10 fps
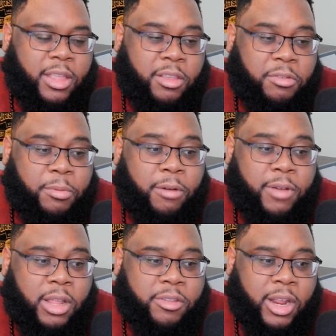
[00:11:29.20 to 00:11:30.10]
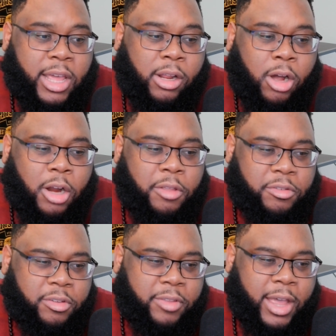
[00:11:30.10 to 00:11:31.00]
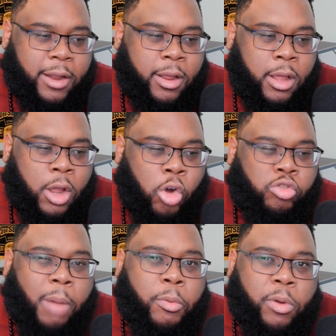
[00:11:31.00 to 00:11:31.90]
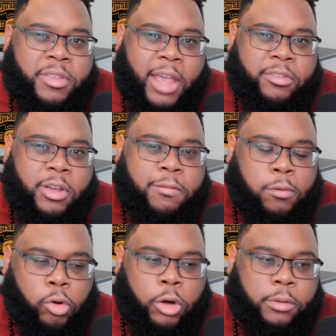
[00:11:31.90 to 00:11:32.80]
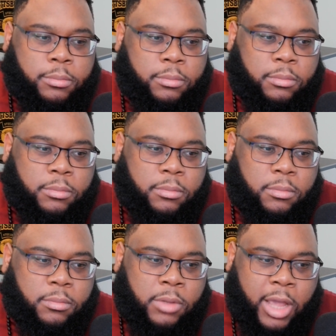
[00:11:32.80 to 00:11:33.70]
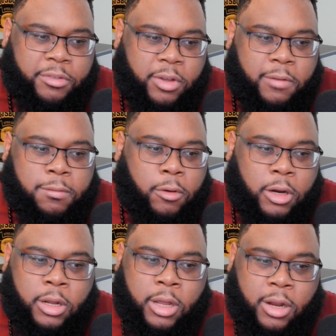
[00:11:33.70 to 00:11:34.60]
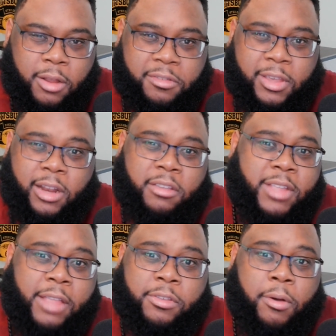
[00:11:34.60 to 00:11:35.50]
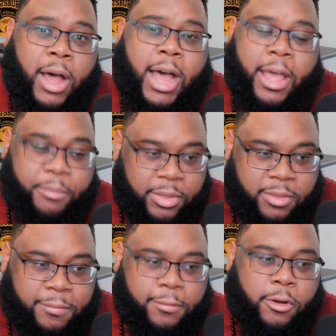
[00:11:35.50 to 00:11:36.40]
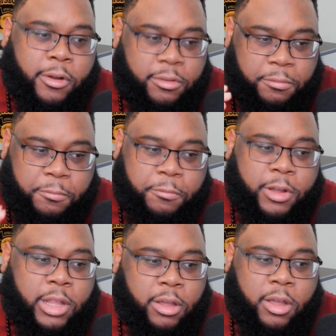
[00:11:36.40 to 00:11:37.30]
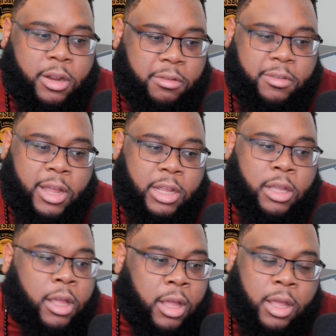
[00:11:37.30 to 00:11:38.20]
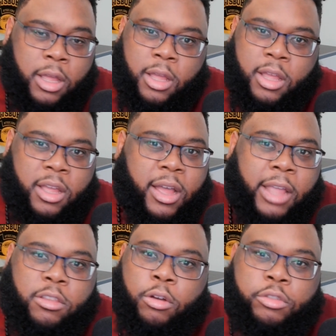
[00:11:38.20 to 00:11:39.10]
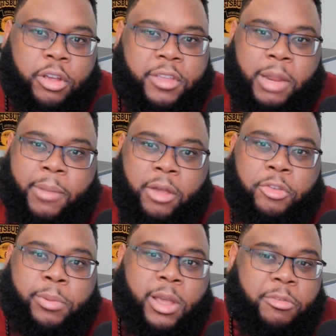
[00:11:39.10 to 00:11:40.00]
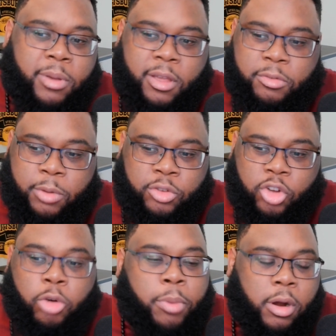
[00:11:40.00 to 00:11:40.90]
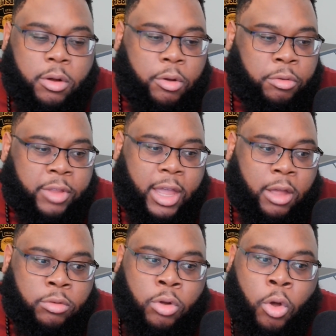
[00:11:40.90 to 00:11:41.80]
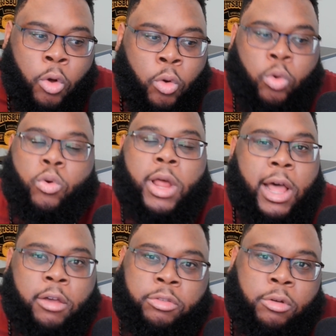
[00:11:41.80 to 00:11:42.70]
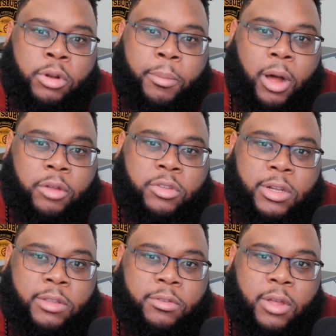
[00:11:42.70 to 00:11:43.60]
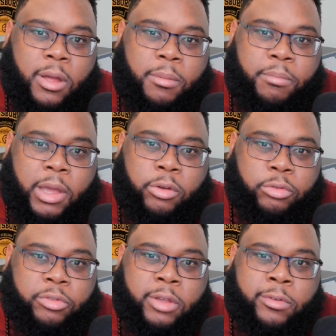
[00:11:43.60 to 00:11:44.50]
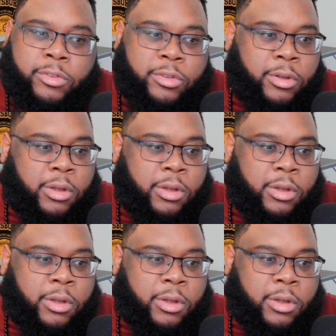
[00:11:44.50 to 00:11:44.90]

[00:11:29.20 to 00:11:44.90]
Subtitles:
This is where it really started getting hard. It's just that Robert Woods has a good floor. He has a good floor. The ceiling's not so high, but the floor is really good and steady. I don't trust any Bengals players because when Joe Burrow goes down, who the hell is throwing the ball to these Bengals receivers?